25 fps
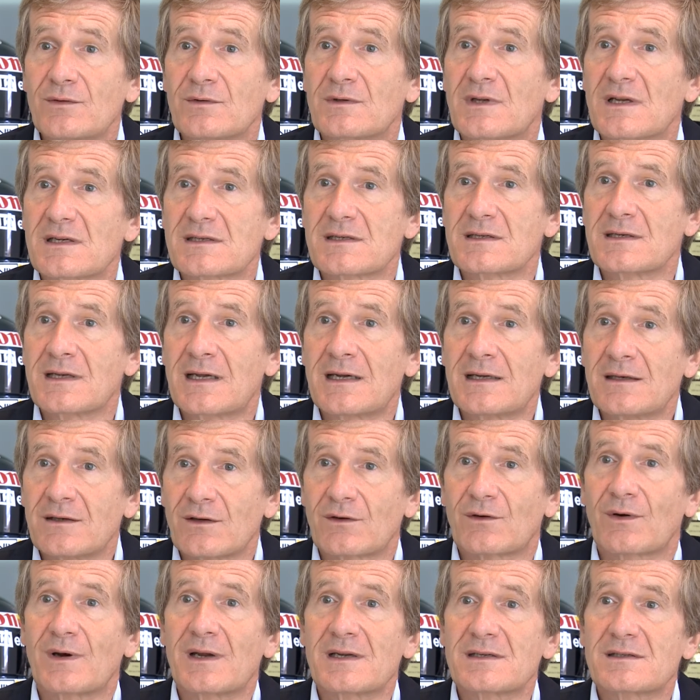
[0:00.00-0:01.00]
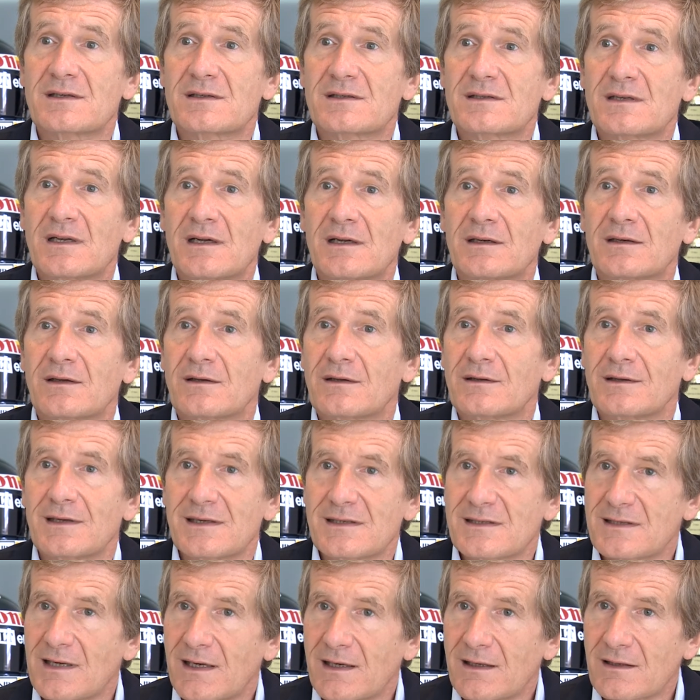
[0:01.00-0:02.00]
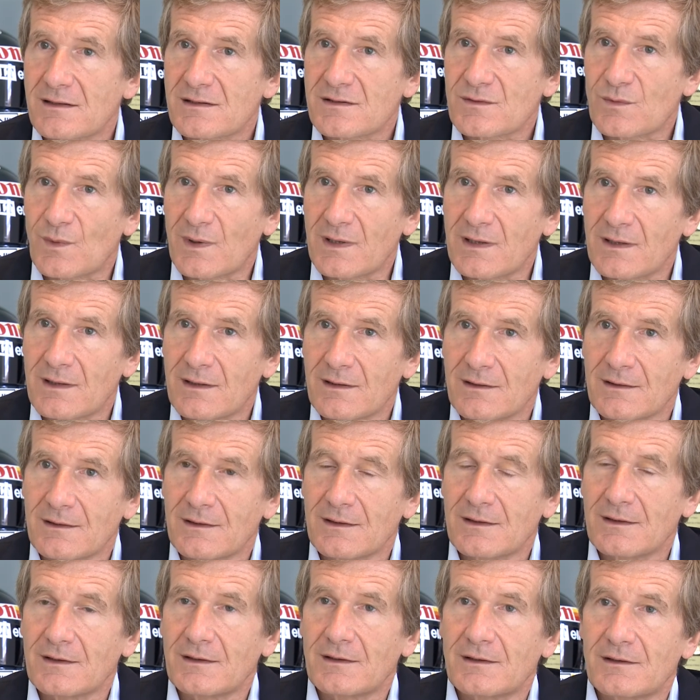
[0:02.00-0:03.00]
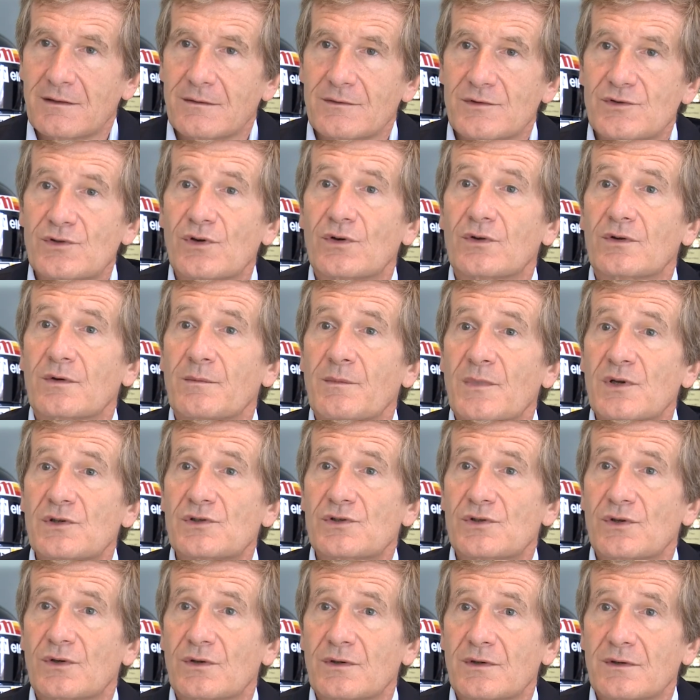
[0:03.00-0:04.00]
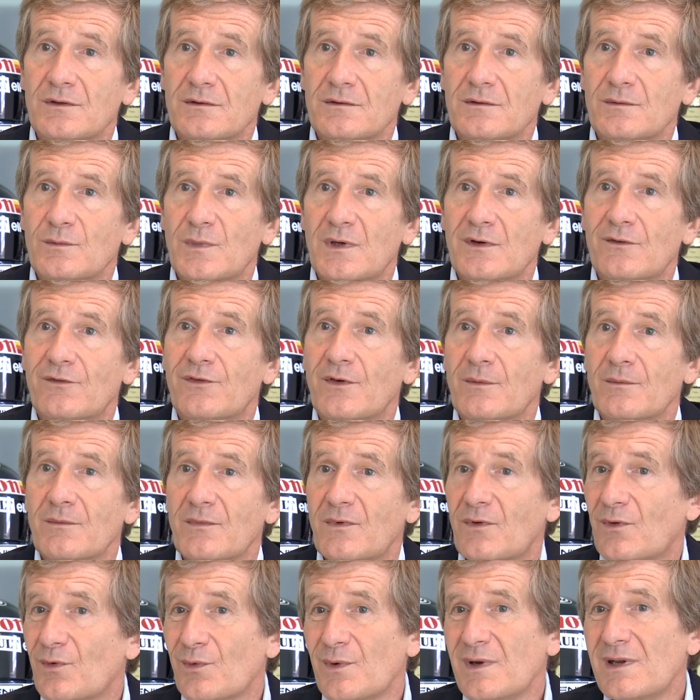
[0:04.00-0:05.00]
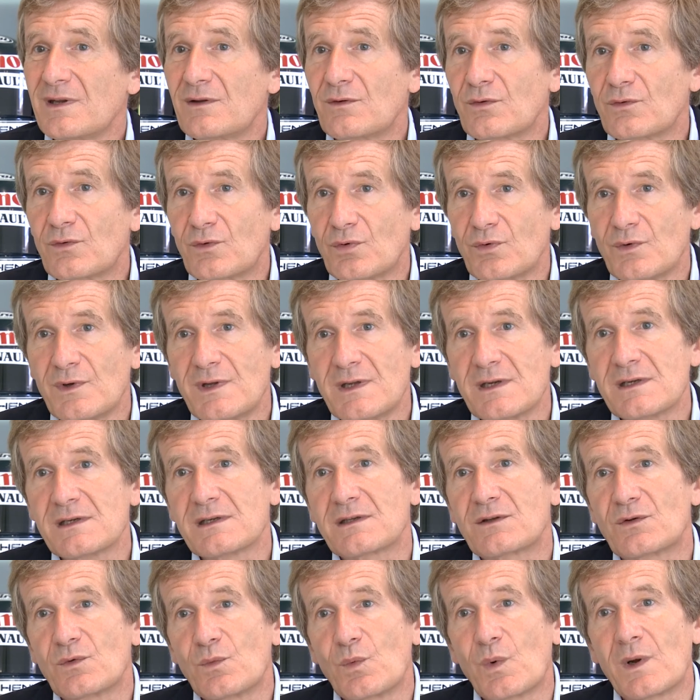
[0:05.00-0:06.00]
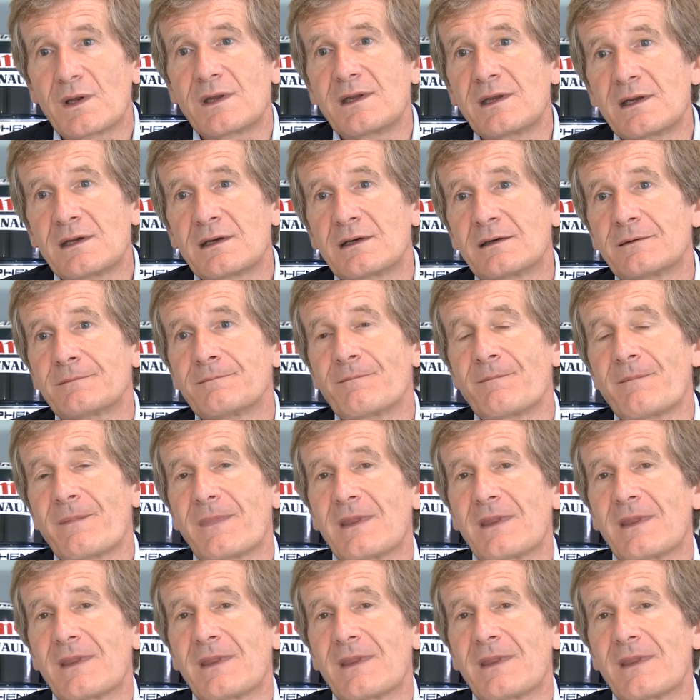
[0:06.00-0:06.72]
2009, the crisis started. These cycles went shorter, much shorter, went from 3 to 2 year to 1 year.